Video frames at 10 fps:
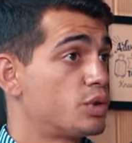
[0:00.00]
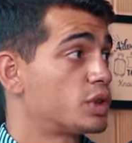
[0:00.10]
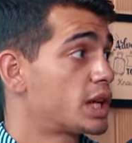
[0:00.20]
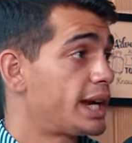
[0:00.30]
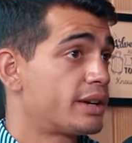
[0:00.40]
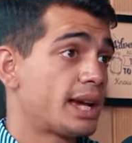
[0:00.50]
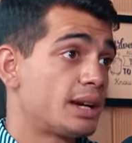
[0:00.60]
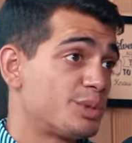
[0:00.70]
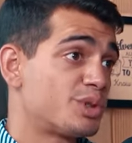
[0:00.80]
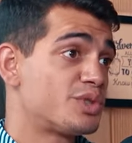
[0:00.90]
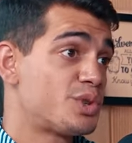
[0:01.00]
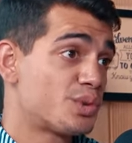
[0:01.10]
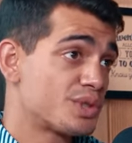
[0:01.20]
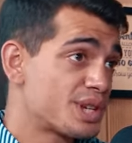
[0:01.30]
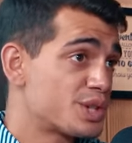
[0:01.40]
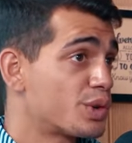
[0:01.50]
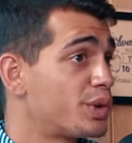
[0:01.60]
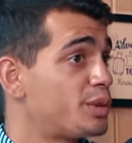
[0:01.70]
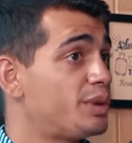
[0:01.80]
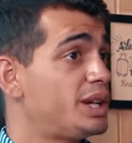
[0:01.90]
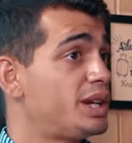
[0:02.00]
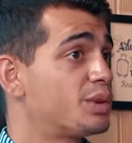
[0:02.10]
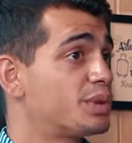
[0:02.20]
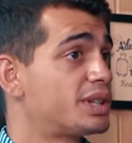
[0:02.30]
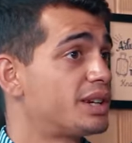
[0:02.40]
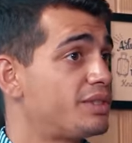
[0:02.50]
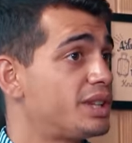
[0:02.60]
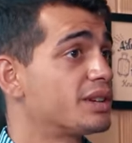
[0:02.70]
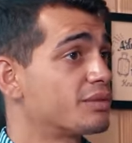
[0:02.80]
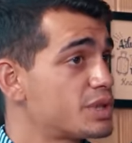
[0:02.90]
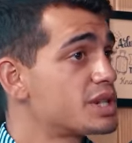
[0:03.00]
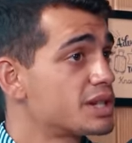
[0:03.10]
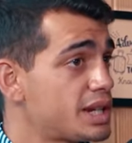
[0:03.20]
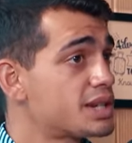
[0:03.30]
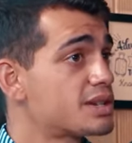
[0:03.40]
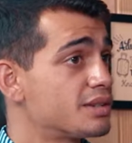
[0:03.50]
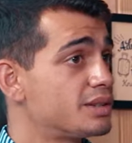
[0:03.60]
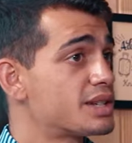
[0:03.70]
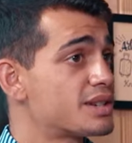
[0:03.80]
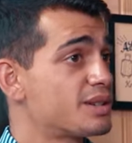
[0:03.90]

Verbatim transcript: you know the kind of caliber of students that you're going to be dealing with and everything which is nice yeah That's